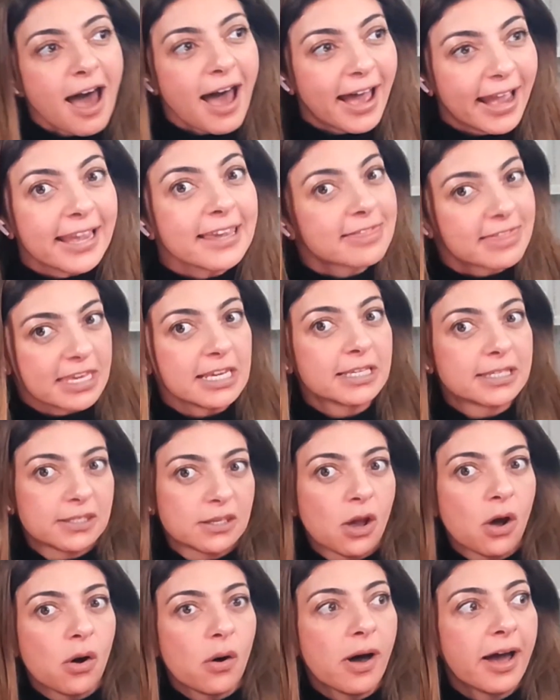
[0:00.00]
I think
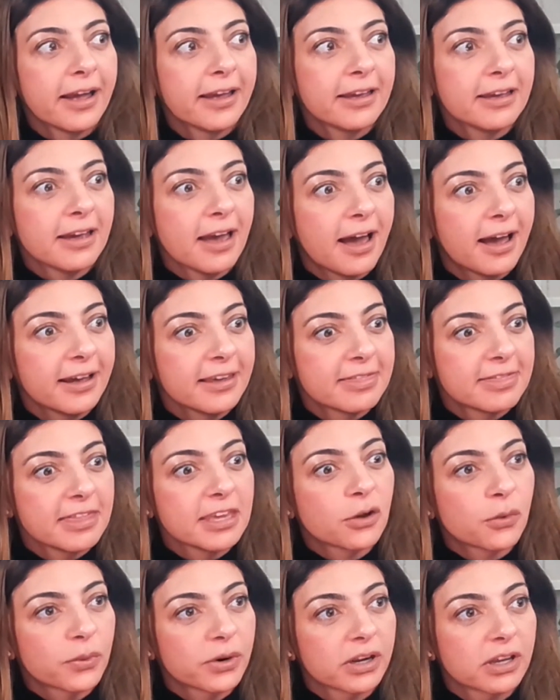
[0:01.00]
so. I
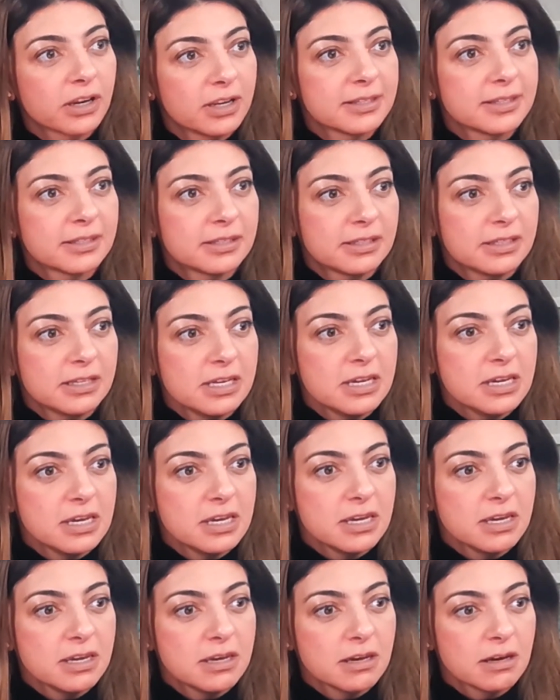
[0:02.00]
think we're going to
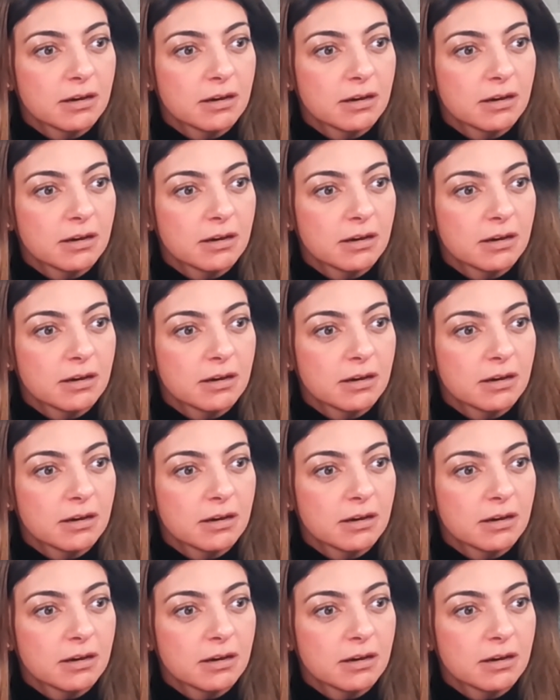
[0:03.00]
see,